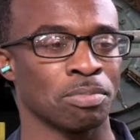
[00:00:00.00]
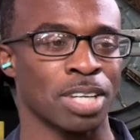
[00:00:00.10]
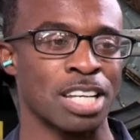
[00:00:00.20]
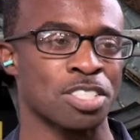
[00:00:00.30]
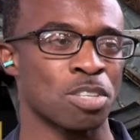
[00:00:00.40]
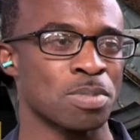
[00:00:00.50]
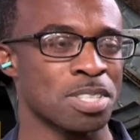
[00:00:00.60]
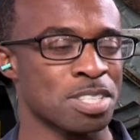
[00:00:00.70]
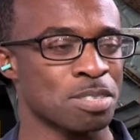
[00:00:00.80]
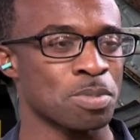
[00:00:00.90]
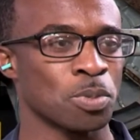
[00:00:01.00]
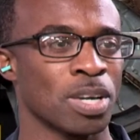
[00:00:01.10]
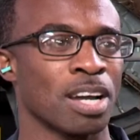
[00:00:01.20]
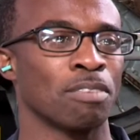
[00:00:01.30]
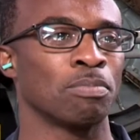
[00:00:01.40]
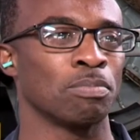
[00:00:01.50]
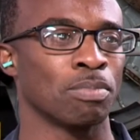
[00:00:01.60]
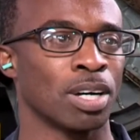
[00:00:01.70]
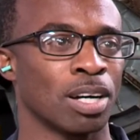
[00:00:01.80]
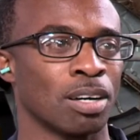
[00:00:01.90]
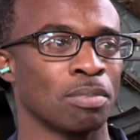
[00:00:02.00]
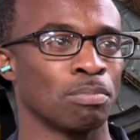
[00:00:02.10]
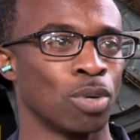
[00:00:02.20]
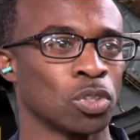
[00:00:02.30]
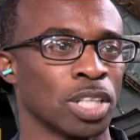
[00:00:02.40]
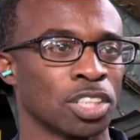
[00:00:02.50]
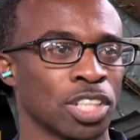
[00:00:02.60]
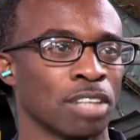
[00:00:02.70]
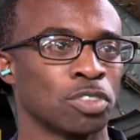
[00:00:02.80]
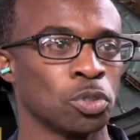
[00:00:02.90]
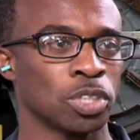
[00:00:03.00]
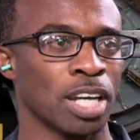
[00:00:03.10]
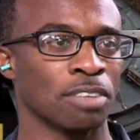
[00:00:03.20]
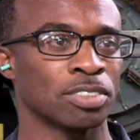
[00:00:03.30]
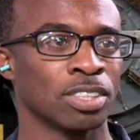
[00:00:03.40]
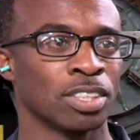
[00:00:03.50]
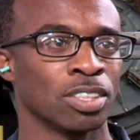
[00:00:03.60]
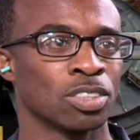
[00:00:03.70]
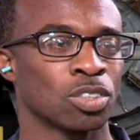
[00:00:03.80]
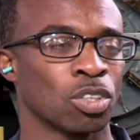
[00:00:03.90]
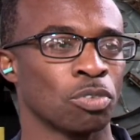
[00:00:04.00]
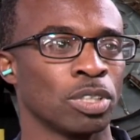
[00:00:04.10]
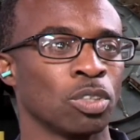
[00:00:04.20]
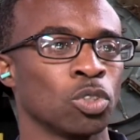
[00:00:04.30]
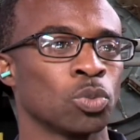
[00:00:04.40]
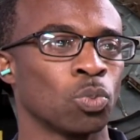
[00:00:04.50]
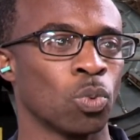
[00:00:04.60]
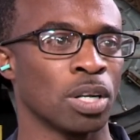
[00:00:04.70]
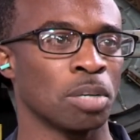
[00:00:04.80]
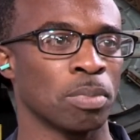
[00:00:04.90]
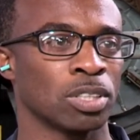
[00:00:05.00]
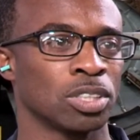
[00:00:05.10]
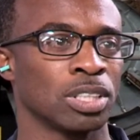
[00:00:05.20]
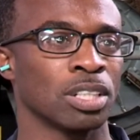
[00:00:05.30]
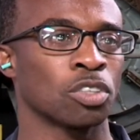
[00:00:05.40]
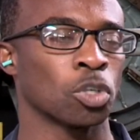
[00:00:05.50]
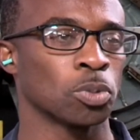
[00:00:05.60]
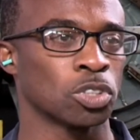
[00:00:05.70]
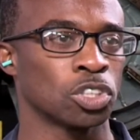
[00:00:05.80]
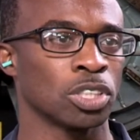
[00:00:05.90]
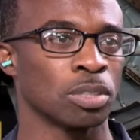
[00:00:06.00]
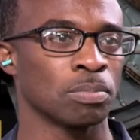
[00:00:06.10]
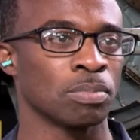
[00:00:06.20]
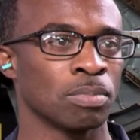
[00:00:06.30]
Gas turbine systems, we have multi-shaft, 2 shafts. So if we lose one MRG, that cripples the ship